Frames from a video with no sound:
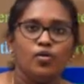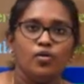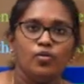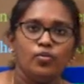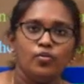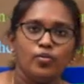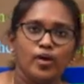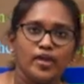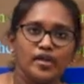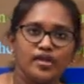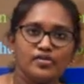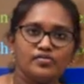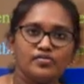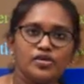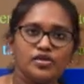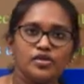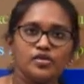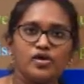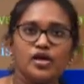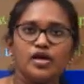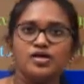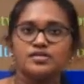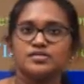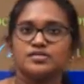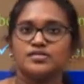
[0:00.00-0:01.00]
Whenever you
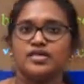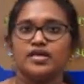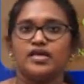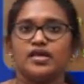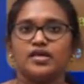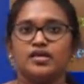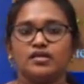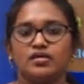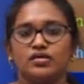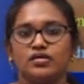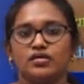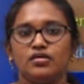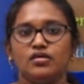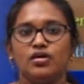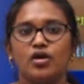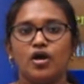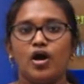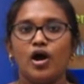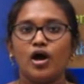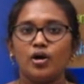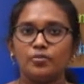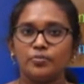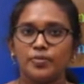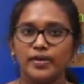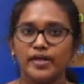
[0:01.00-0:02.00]
are saying
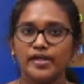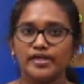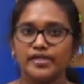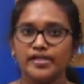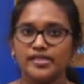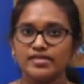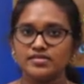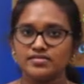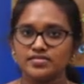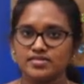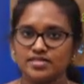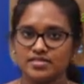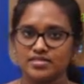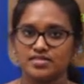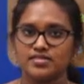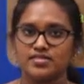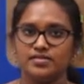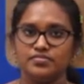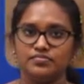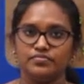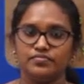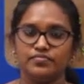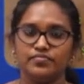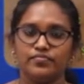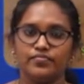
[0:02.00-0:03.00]
operating system,